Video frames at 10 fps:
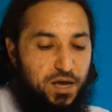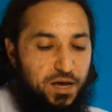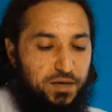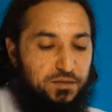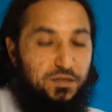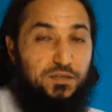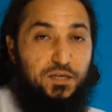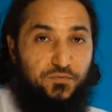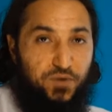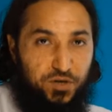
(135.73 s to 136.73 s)
and the
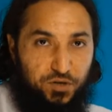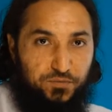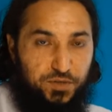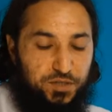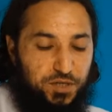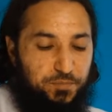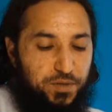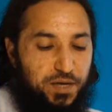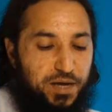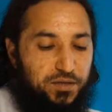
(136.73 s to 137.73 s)
front of the tip,
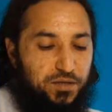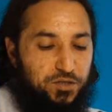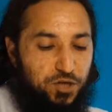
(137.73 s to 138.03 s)
the